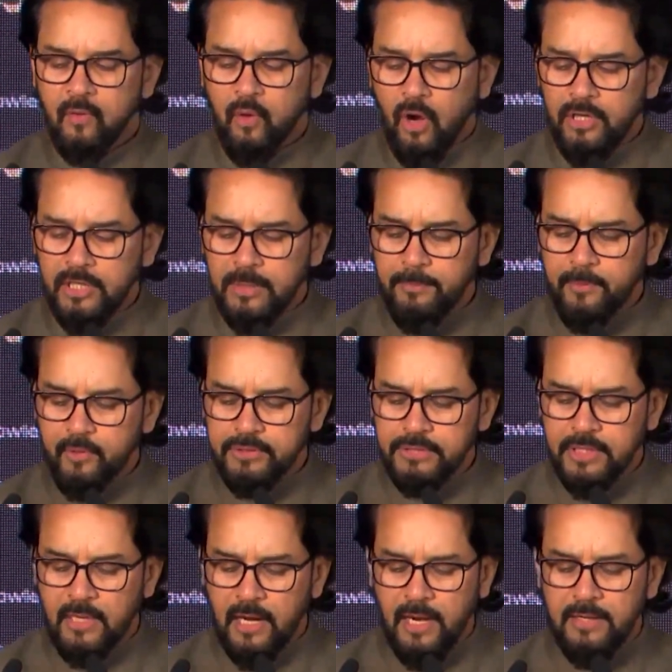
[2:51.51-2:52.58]
contributes
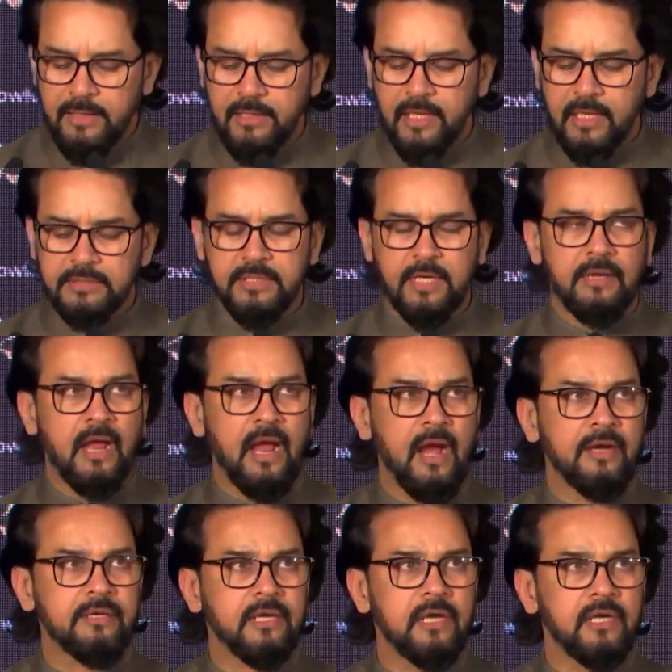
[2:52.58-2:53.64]
their ideas and
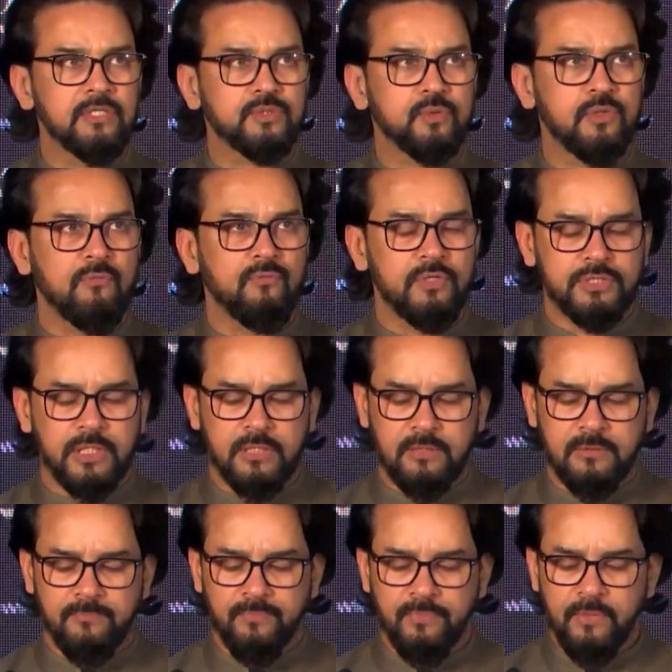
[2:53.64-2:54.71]
add colors to the
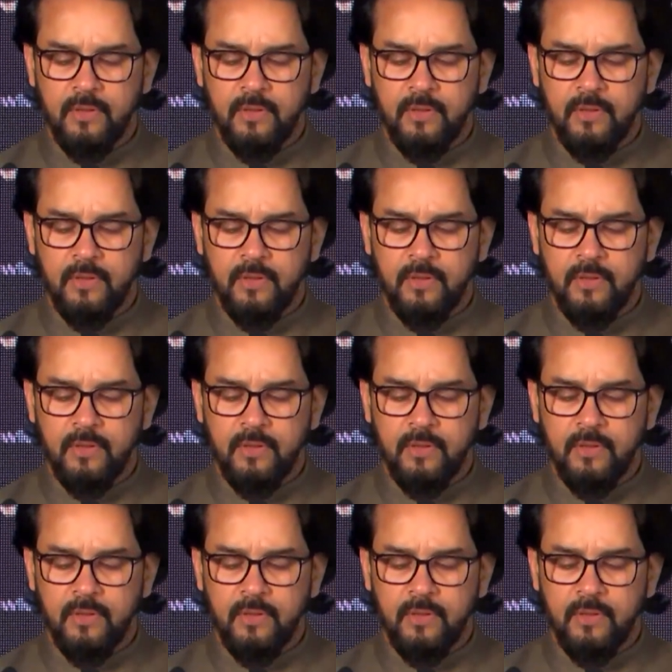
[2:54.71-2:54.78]
vision.